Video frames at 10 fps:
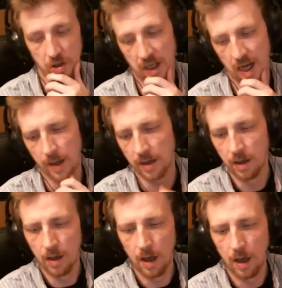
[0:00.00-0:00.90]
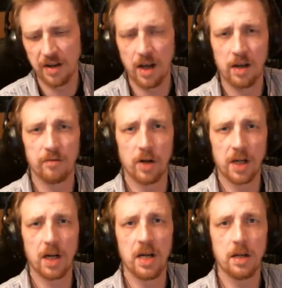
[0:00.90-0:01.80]
camera, and
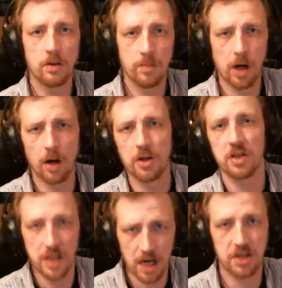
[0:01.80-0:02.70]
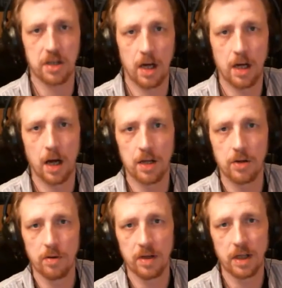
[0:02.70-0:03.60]
frankly, to be honest, yes, I
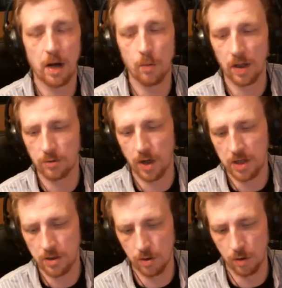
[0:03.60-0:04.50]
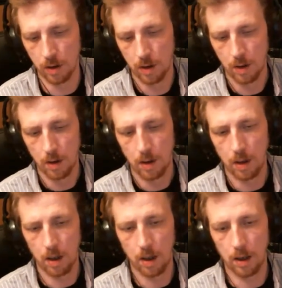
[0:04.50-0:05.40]
do think I will try to,
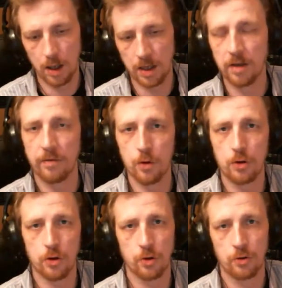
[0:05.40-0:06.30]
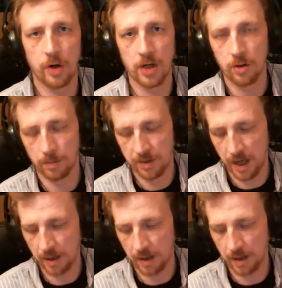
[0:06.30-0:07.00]
in the future, try to obtain